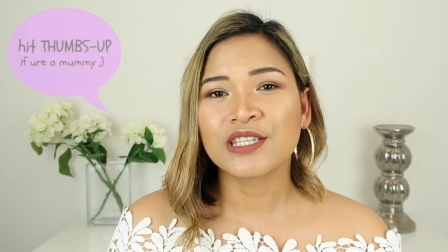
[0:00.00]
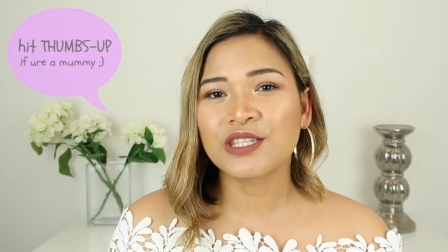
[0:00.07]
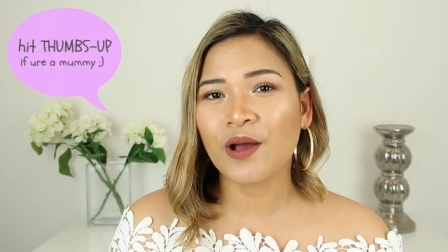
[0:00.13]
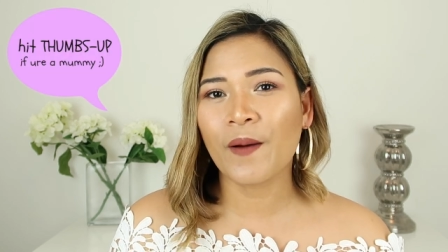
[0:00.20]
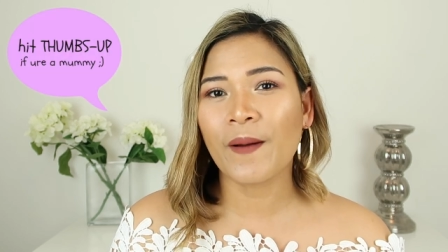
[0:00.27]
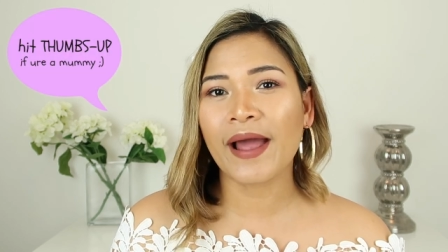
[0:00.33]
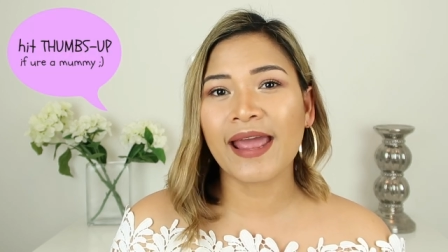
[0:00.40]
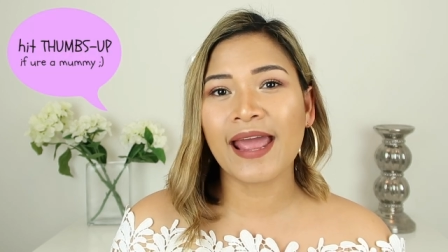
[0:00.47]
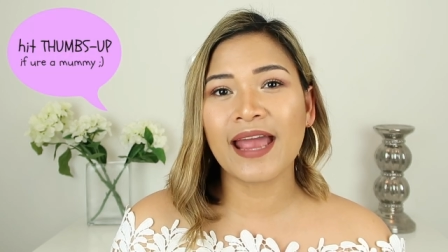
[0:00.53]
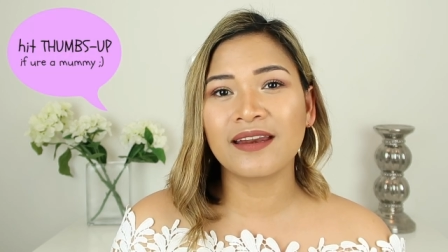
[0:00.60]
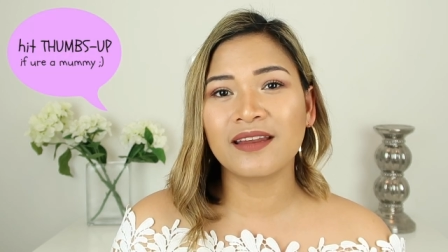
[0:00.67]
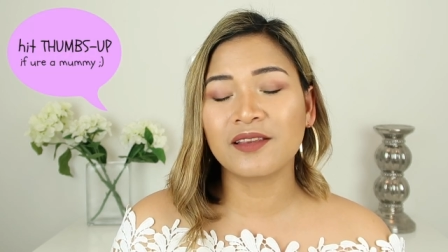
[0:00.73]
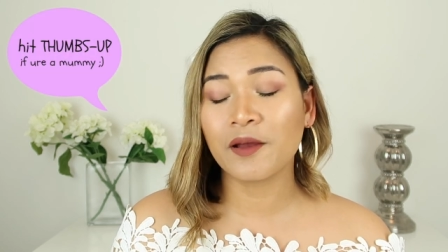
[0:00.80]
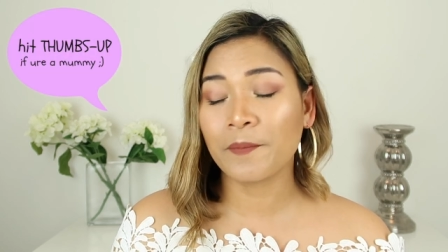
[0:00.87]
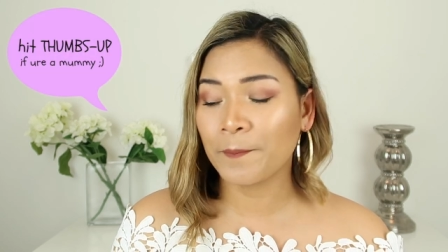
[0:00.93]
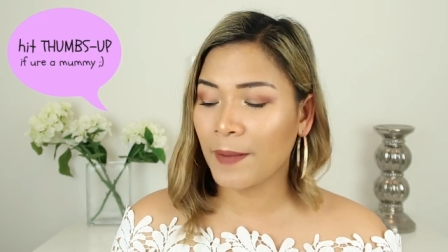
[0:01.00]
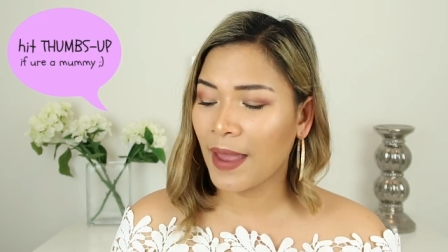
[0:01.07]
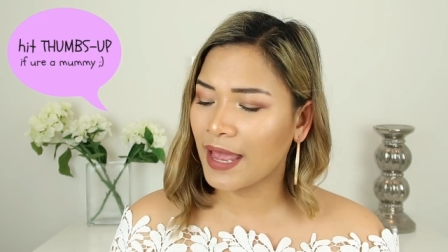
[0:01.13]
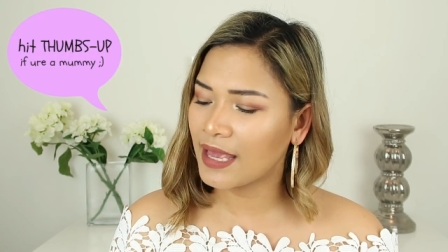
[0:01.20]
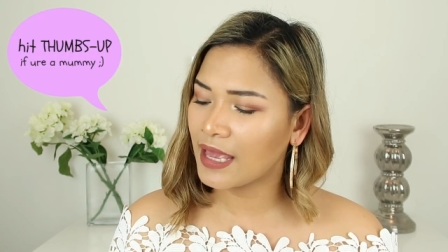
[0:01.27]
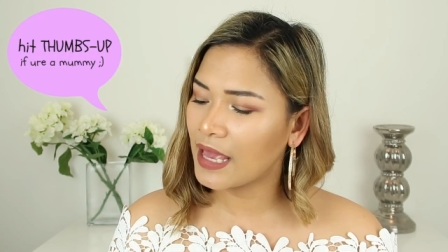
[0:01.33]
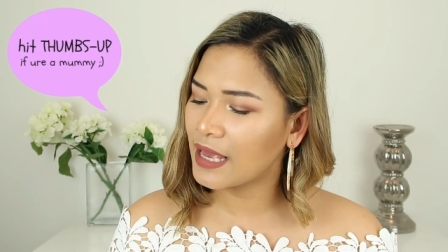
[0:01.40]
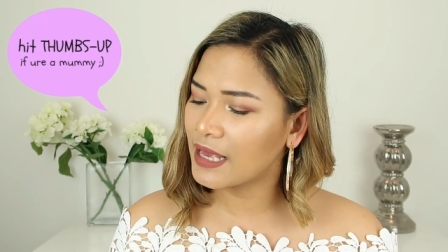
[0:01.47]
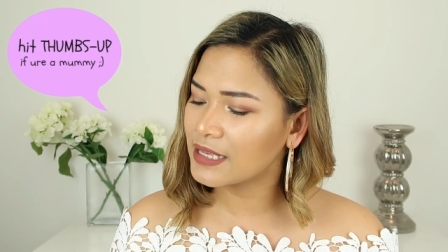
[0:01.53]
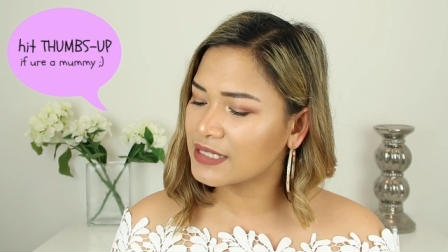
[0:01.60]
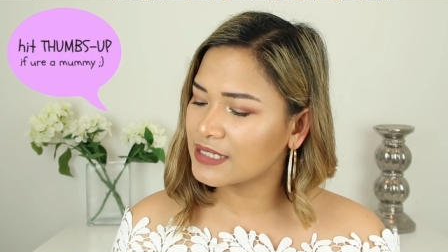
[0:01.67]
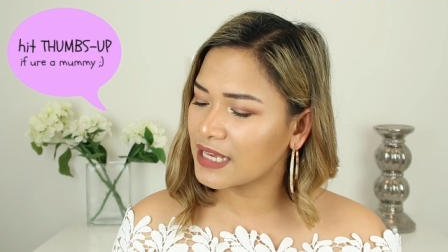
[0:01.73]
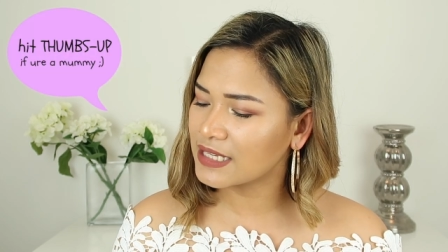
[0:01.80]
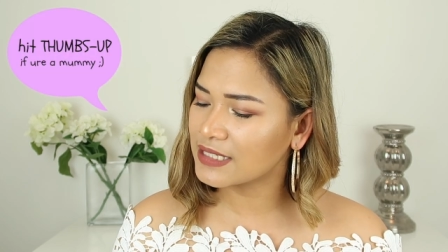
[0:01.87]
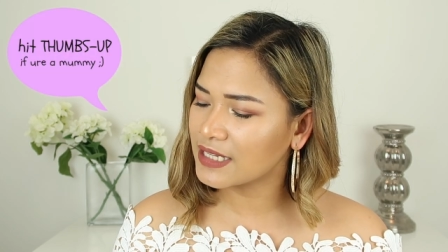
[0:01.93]
so I ended up paying
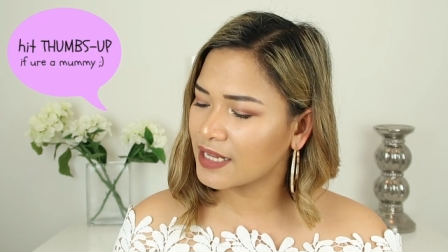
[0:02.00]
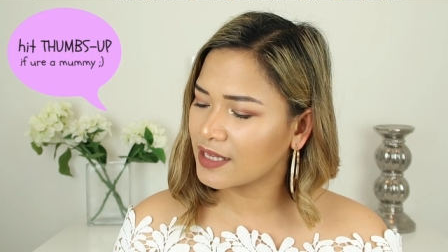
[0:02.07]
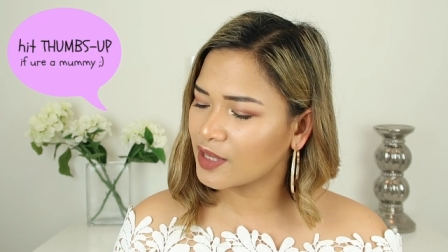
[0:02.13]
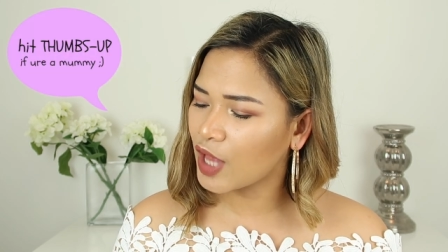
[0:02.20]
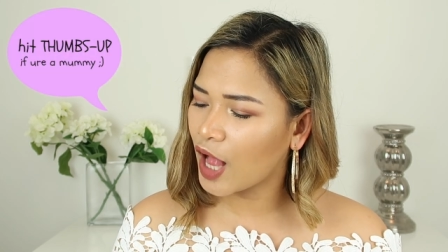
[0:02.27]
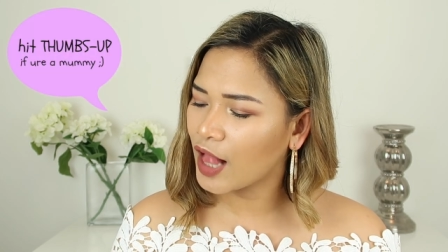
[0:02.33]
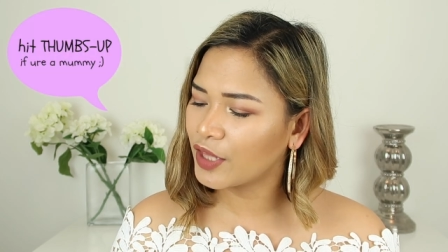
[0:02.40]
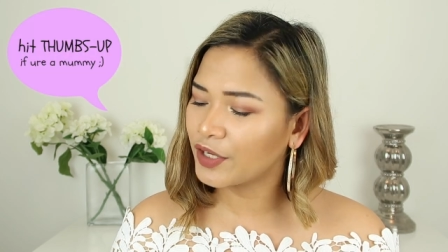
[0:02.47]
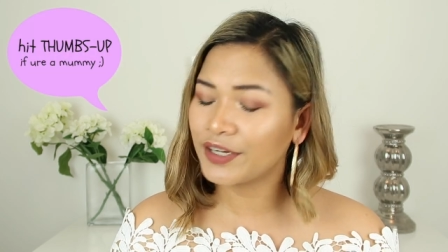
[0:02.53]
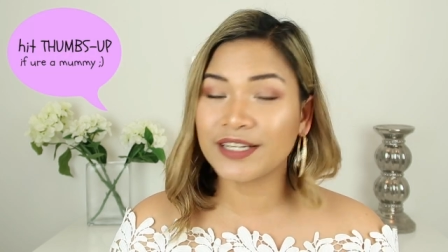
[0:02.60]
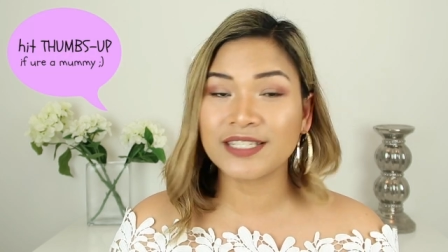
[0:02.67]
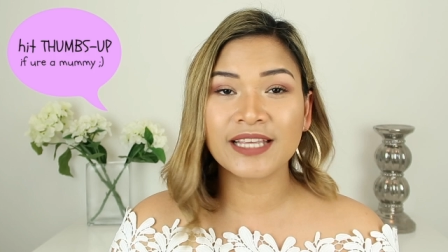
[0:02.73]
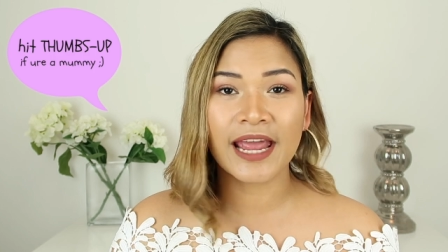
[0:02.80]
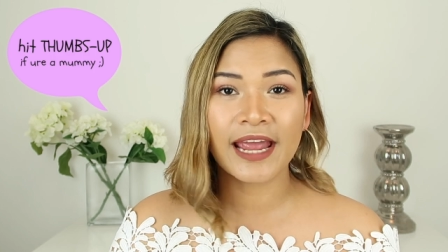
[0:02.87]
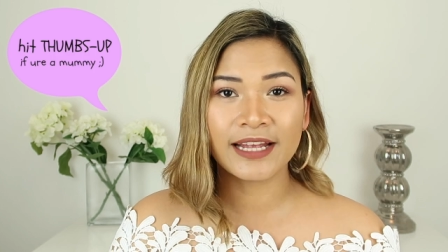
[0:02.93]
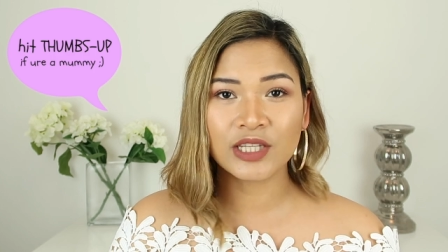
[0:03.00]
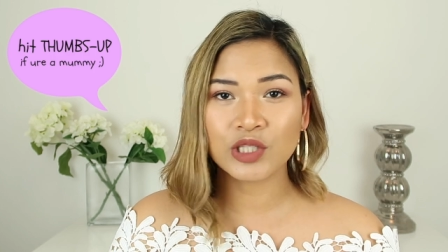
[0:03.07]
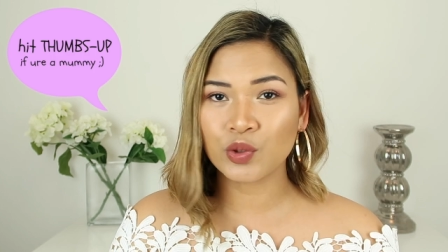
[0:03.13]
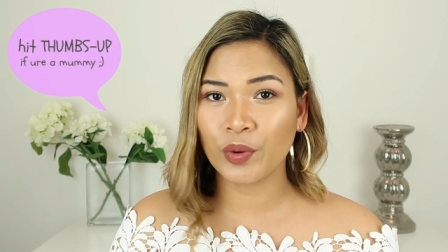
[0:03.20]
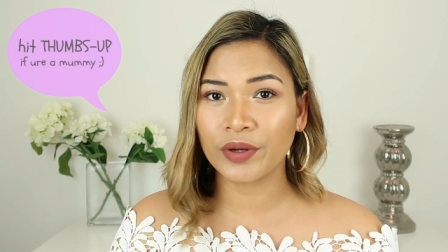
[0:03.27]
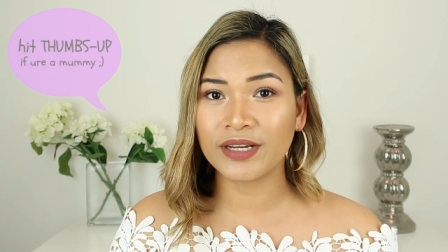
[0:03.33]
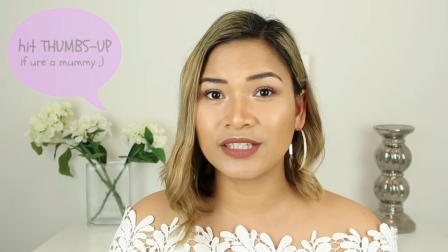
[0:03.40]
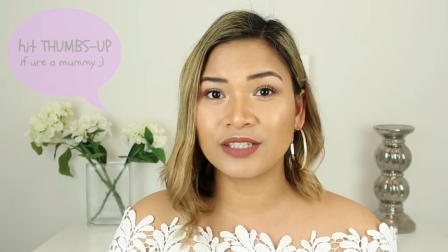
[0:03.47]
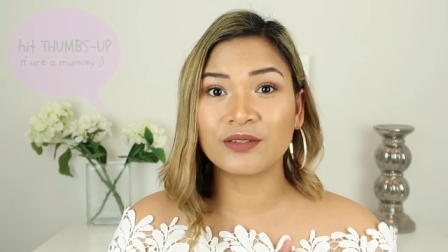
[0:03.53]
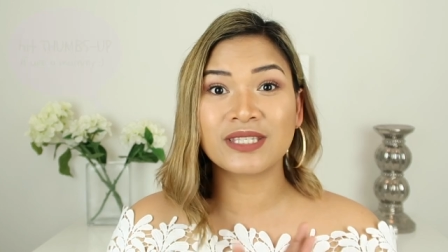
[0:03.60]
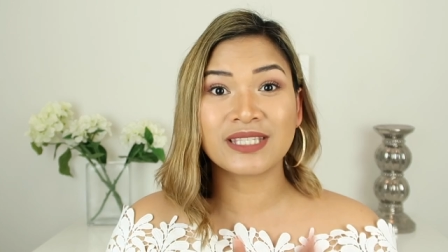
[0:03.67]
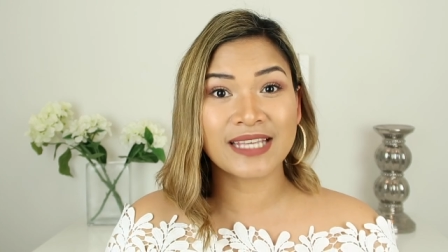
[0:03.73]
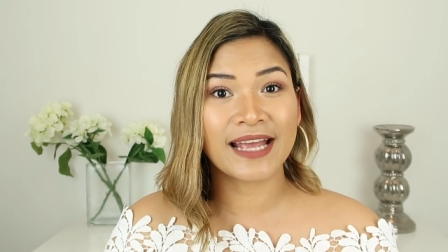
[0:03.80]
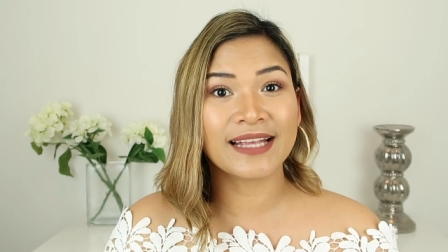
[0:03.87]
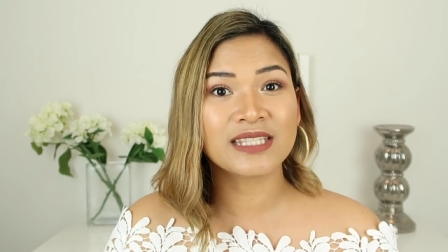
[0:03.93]

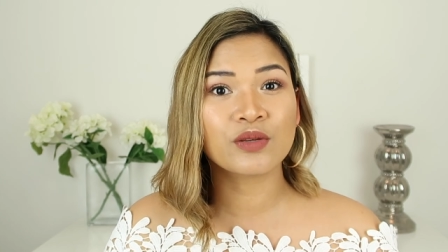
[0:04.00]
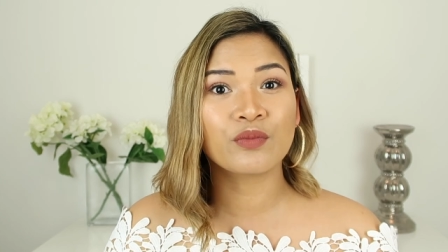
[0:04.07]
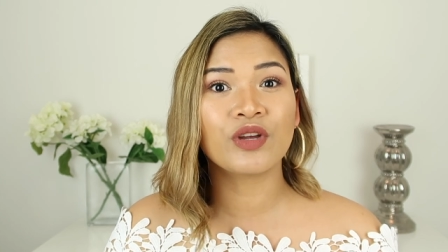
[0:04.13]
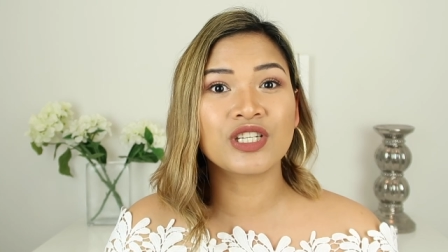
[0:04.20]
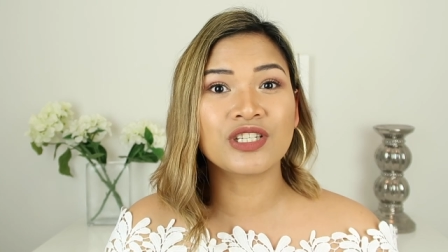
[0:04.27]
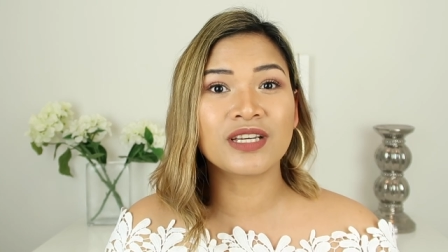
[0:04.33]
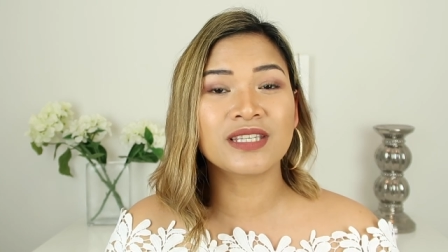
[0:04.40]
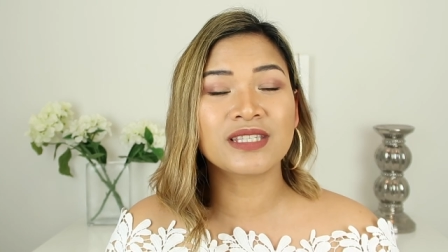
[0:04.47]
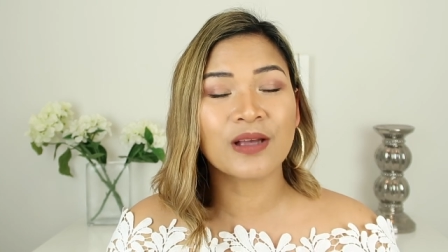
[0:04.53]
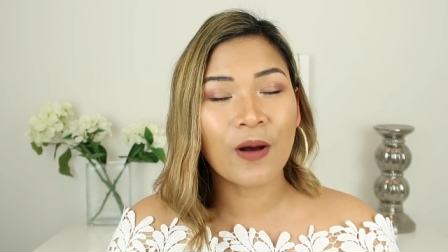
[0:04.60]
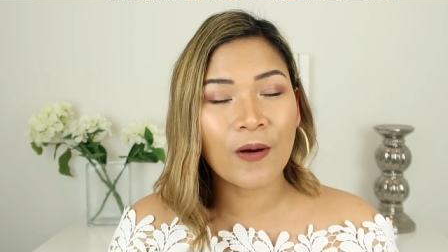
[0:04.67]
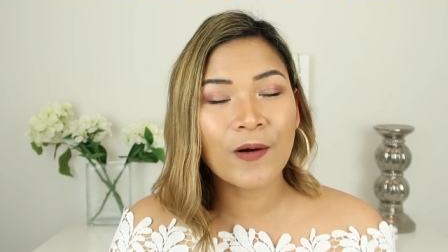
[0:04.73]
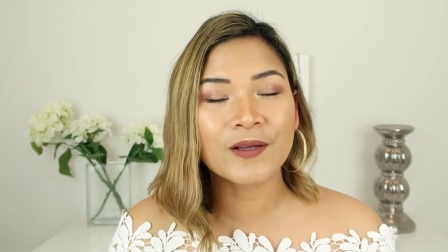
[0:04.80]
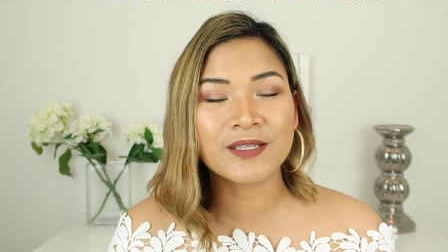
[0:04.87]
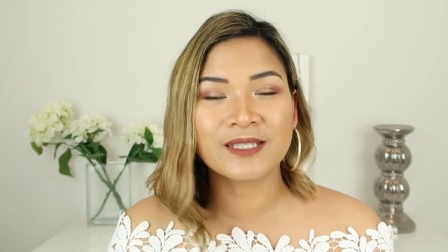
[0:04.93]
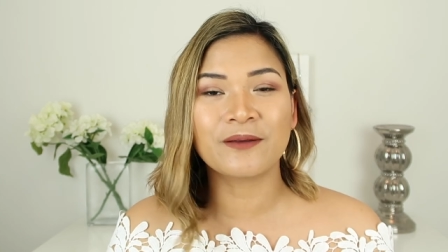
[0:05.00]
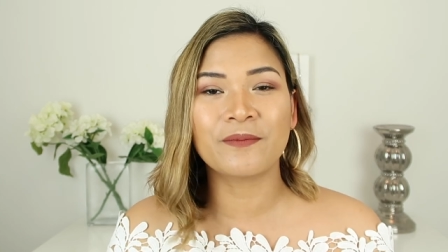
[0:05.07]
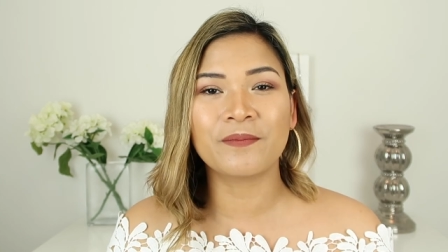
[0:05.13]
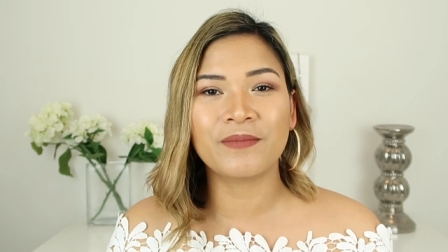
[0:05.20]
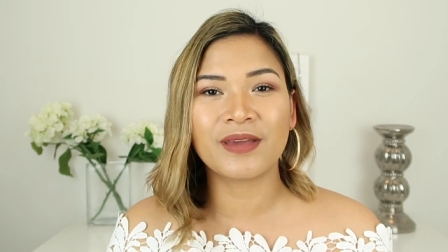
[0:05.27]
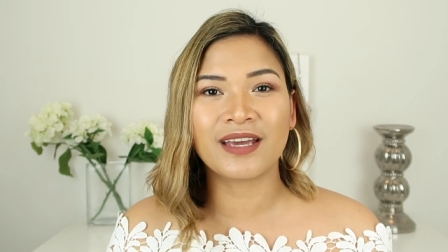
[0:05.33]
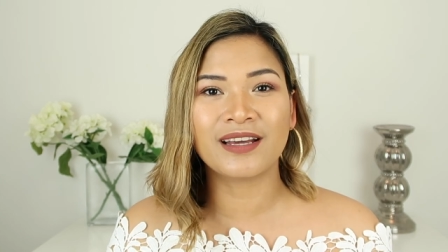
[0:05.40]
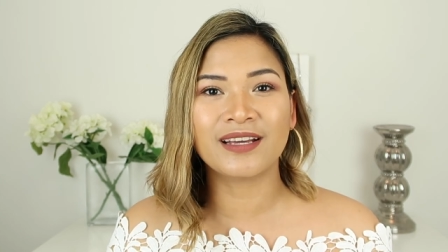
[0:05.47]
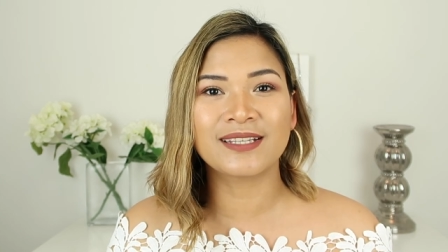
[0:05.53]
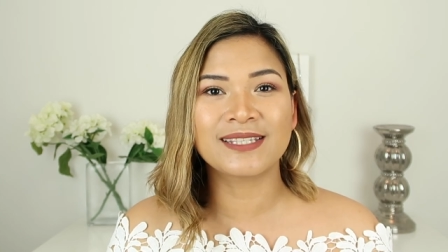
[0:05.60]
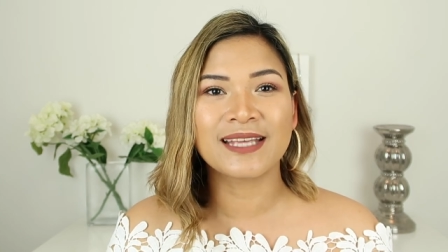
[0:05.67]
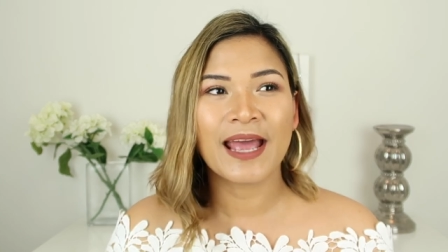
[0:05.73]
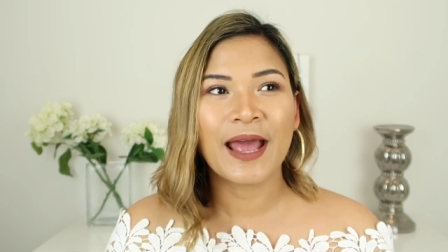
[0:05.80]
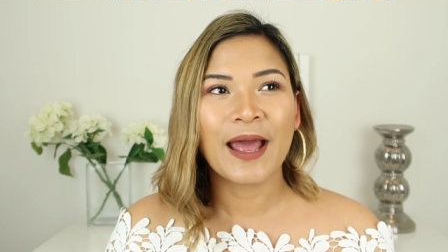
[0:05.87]
$16.22 which is awesome because